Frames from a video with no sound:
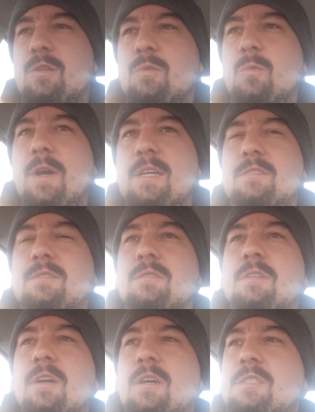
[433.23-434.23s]
the
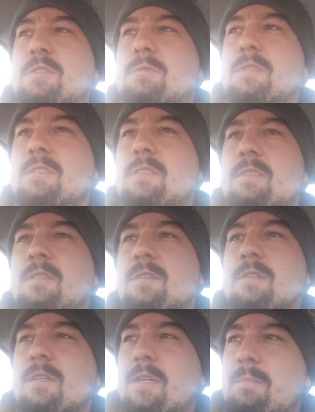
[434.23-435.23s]
Western countries,
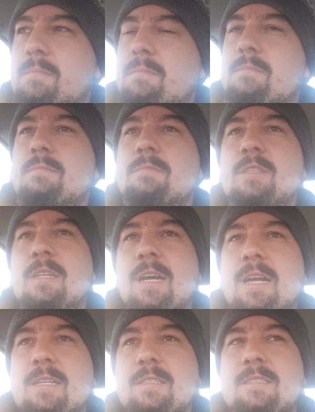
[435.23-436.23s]
Europe,
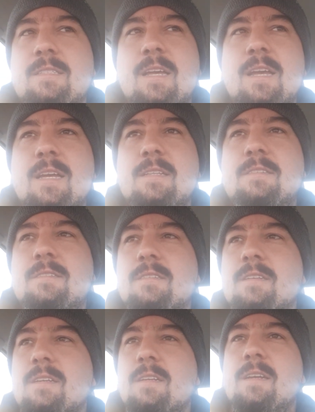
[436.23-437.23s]
United
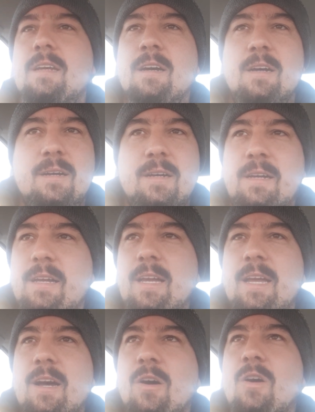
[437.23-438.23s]
States.
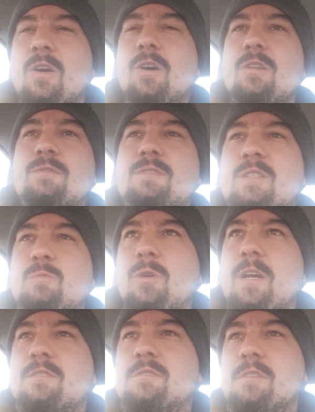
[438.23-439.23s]
All of these
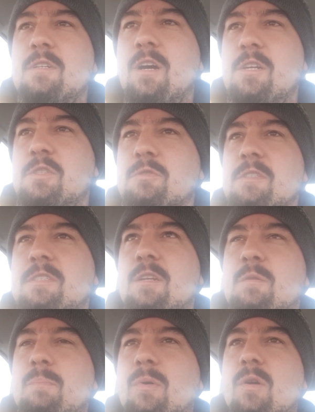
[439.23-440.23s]
Western countries
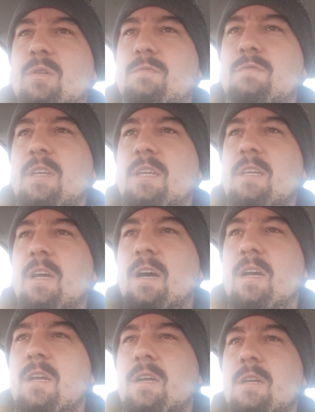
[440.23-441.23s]
that are part of the
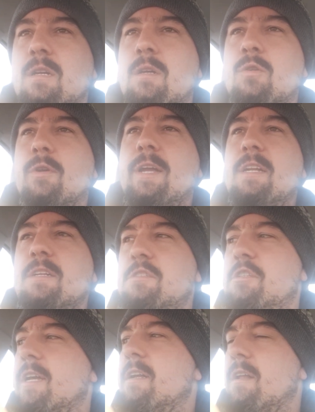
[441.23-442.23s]
green
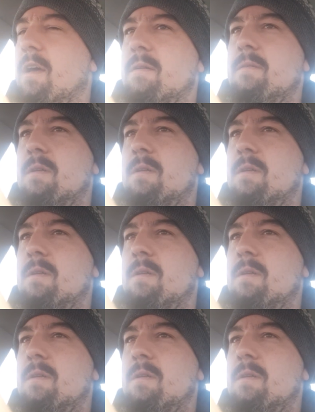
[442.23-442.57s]
agenda